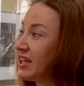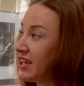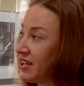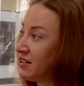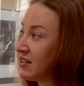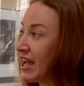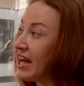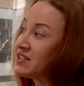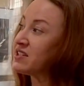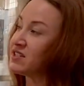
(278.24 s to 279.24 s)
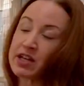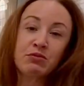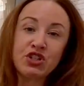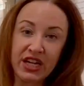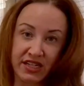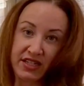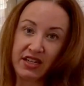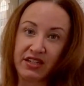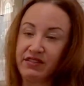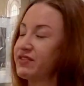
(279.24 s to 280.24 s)
as a subject
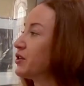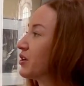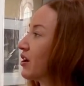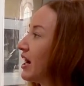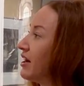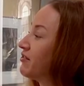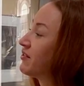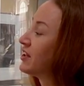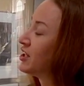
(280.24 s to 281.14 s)
in a photograph.